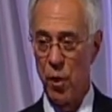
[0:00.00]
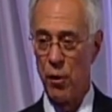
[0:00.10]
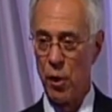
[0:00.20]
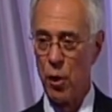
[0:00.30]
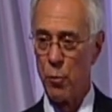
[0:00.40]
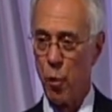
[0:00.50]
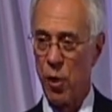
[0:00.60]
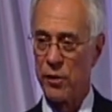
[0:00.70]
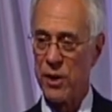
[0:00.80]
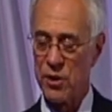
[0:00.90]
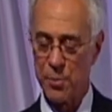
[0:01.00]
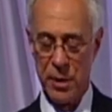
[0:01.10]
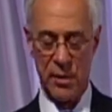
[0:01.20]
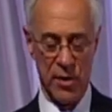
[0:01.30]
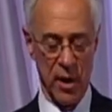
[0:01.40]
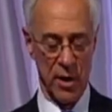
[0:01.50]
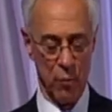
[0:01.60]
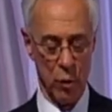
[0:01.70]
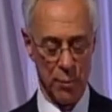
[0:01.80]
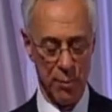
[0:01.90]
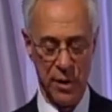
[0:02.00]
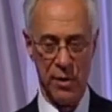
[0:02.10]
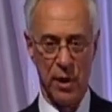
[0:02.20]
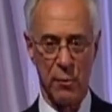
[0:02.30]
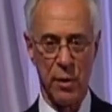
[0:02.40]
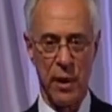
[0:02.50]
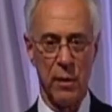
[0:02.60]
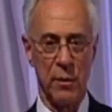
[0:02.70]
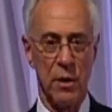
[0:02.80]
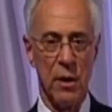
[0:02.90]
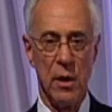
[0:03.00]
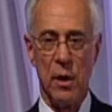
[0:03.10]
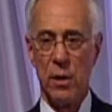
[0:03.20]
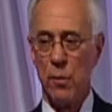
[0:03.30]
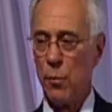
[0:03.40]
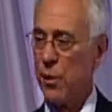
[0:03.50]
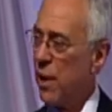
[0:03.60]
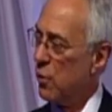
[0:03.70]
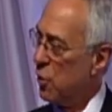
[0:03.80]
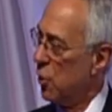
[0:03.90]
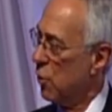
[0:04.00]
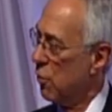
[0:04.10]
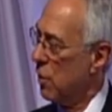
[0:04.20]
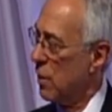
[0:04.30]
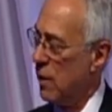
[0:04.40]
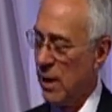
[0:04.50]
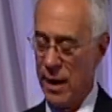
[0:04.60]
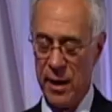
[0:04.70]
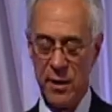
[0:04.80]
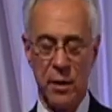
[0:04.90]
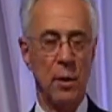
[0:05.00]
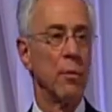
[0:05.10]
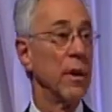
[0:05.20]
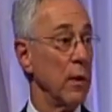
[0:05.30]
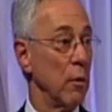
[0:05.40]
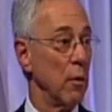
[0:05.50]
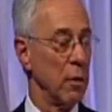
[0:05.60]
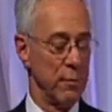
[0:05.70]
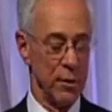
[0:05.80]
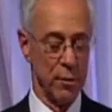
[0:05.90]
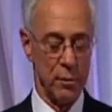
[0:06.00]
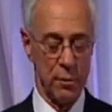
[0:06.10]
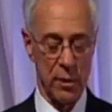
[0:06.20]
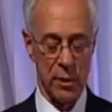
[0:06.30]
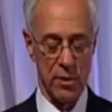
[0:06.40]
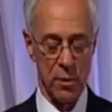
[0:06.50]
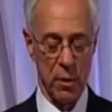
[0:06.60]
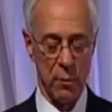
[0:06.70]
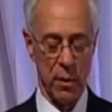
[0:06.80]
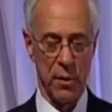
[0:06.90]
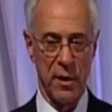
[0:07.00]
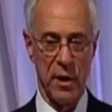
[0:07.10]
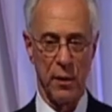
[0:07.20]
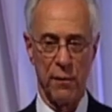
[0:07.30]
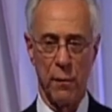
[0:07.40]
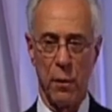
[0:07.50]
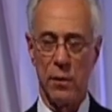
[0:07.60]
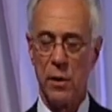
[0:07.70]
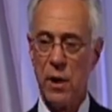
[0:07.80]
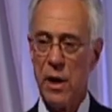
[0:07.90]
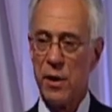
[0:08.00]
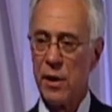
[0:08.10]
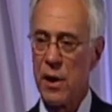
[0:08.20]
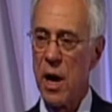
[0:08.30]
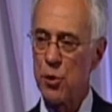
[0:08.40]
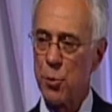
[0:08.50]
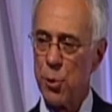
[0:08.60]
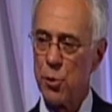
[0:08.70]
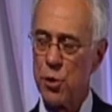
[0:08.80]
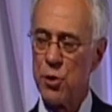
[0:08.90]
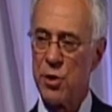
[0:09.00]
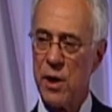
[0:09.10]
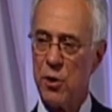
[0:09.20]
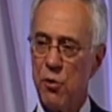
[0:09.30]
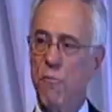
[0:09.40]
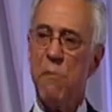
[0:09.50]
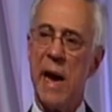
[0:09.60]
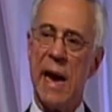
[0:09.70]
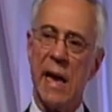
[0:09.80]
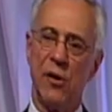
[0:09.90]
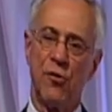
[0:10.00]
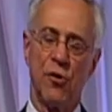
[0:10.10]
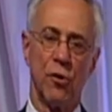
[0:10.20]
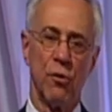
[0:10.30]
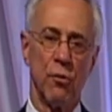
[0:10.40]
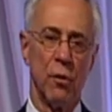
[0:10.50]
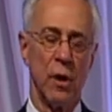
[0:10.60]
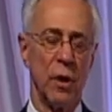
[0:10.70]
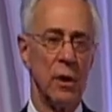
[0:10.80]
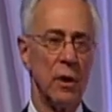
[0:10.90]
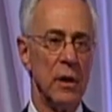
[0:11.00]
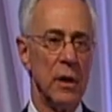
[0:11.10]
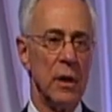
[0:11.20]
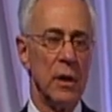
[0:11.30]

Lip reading: All the good work that's been done wouldn't be done without you and without all of you. And so I want to thank you for the contributions that you've made to